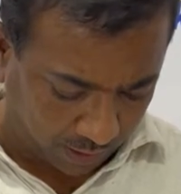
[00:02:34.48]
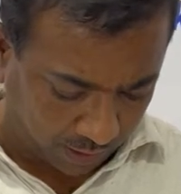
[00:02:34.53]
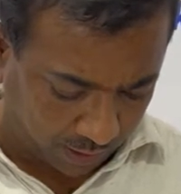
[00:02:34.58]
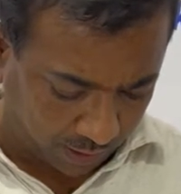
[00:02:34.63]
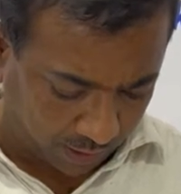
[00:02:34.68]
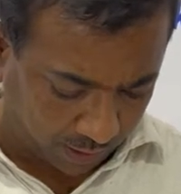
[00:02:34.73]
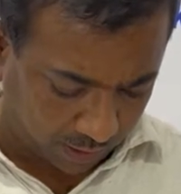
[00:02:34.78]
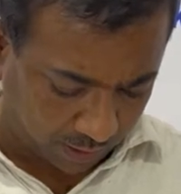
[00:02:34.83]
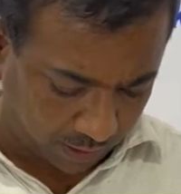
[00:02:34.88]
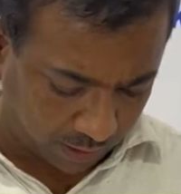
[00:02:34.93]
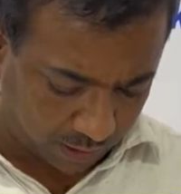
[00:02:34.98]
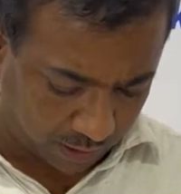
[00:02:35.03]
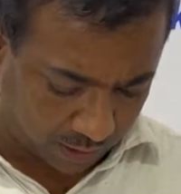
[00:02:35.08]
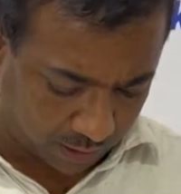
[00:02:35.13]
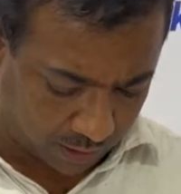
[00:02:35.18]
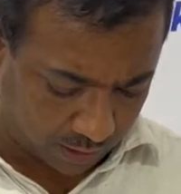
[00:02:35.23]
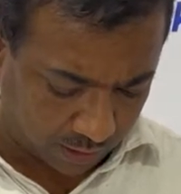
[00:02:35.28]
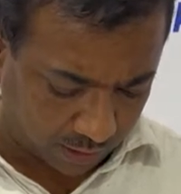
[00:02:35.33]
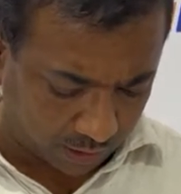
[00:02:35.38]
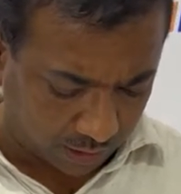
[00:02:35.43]
And
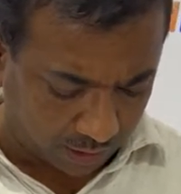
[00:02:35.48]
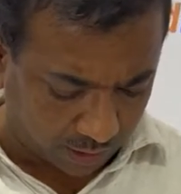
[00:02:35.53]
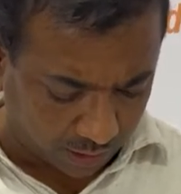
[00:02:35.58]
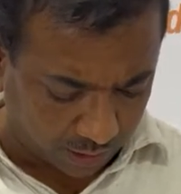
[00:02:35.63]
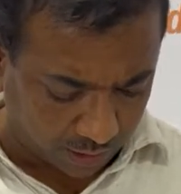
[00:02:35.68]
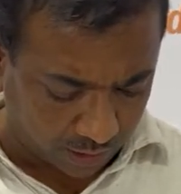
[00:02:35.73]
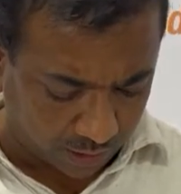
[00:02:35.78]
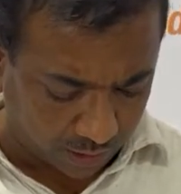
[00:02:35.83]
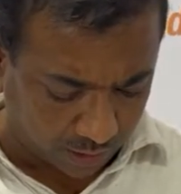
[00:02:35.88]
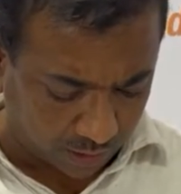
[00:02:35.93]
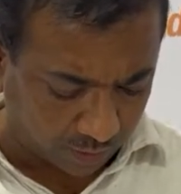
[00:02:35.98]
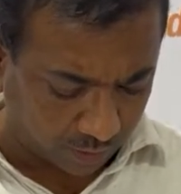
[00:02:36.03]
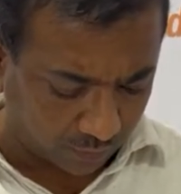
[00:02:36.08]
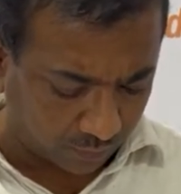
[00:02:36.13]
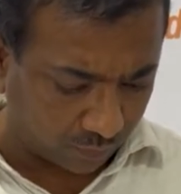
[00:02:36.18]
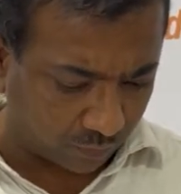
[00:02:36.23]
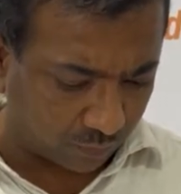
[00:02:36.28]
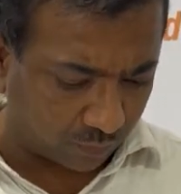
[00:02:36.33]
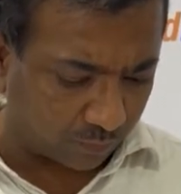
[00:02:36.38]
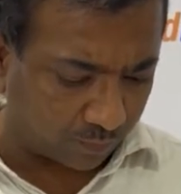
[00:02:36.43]

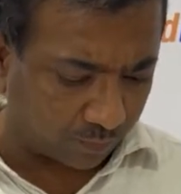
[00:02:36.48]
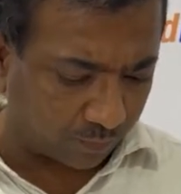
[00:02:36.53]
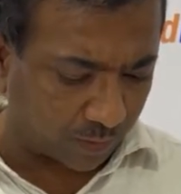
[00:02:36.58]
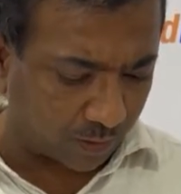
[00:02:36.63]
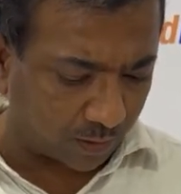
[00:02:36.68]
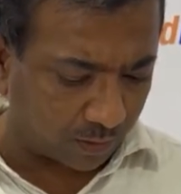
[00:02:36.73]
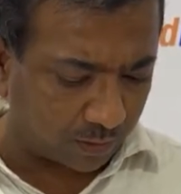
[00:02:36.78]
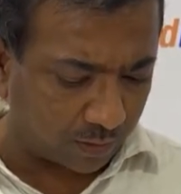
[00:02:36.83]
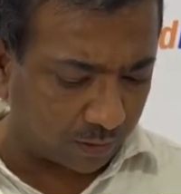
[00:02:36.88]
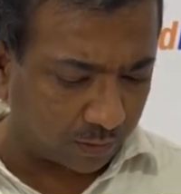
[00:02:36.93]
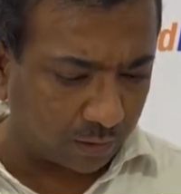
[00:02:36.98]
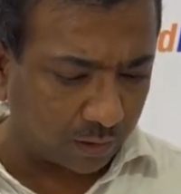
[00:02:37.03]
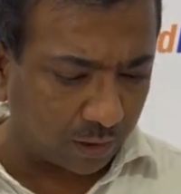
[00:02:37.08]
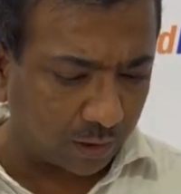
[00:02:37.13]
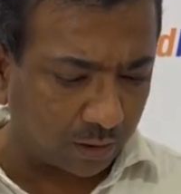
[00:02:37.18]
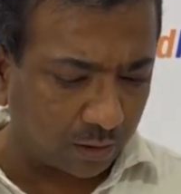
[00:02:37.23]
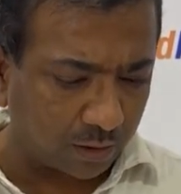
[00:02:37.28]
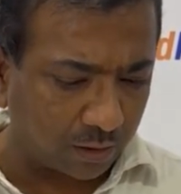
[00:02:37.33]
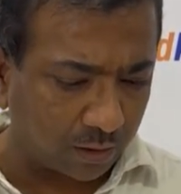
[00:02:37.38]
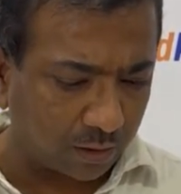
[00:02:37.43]
here the
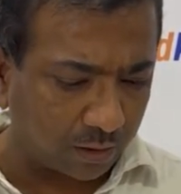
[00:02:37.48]
thing,